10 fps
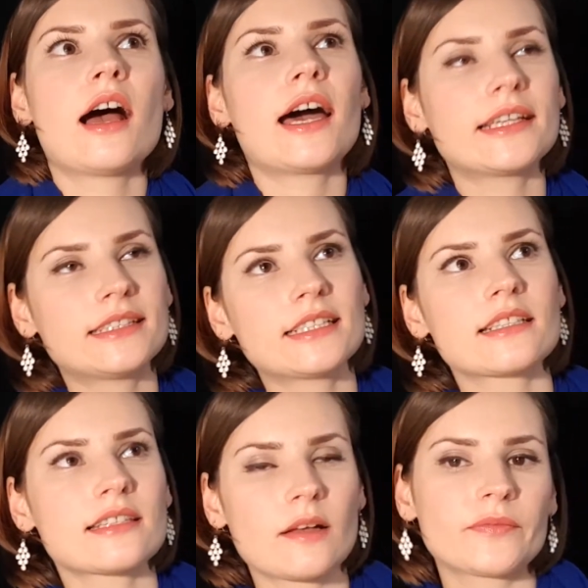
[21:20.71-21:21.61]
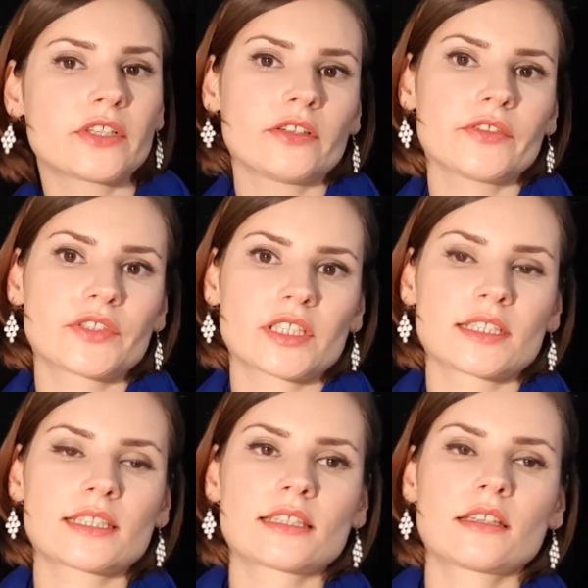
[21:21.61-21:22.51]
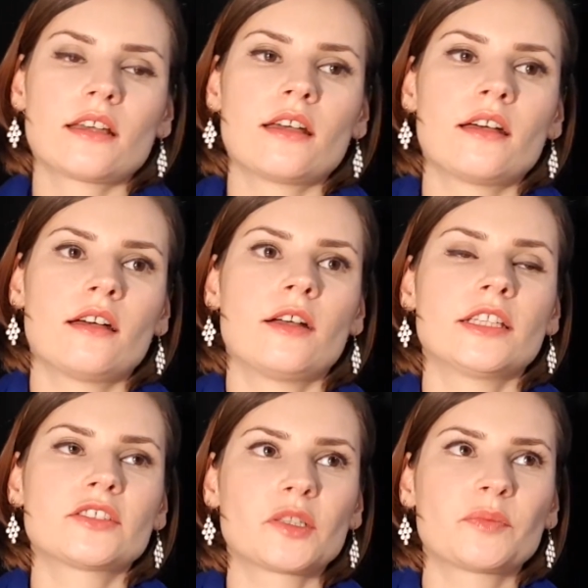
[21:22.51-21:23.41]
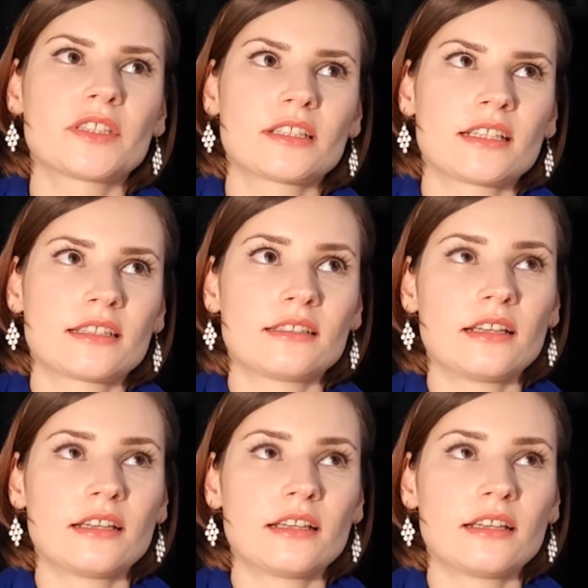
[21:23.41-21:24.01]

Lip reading: I think some theologians interpreted it